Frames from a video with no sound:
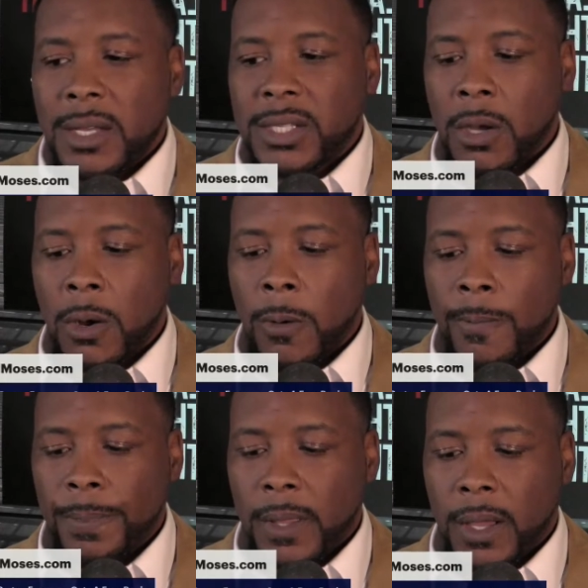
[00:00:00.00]

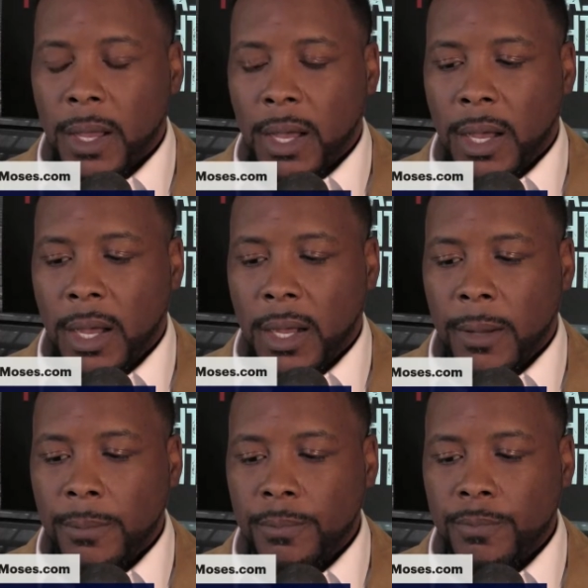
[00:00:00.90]
So
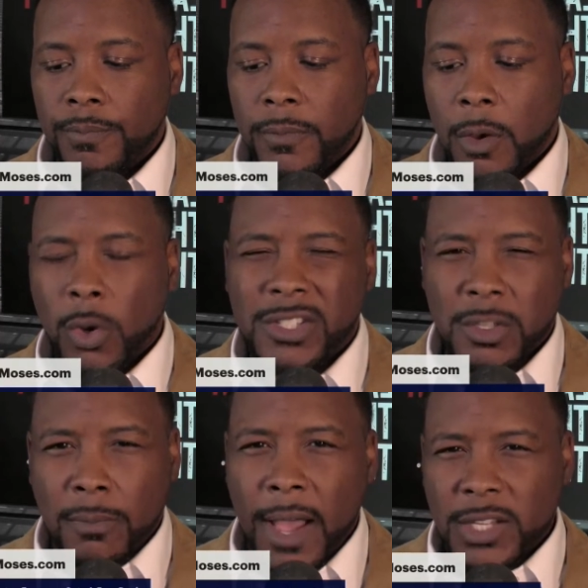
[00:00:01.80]
I want to
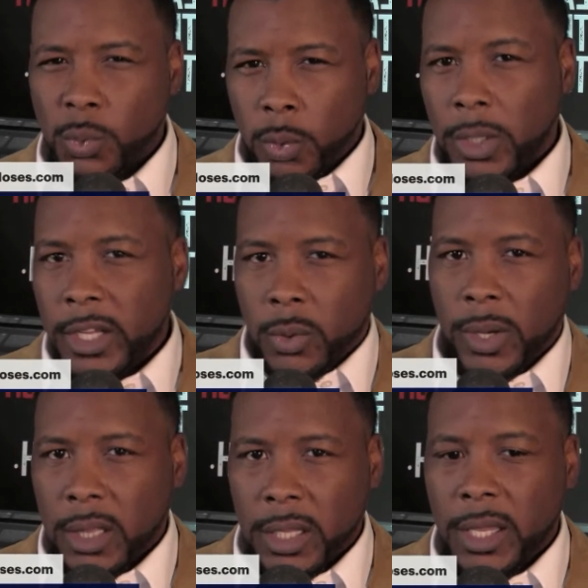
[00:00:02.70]
surmise really
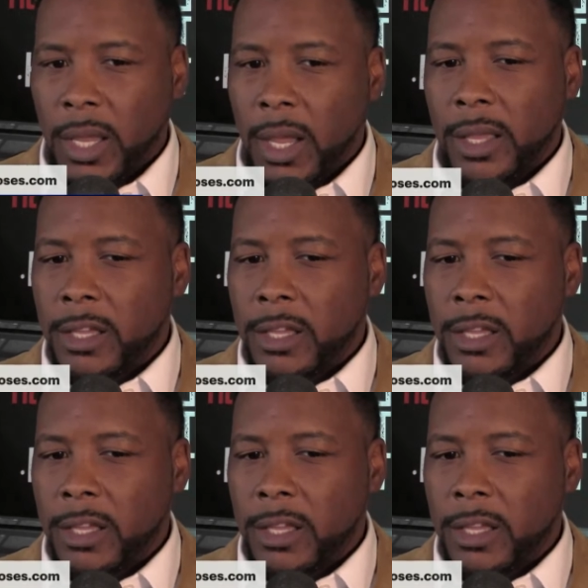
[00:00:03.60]
quickly.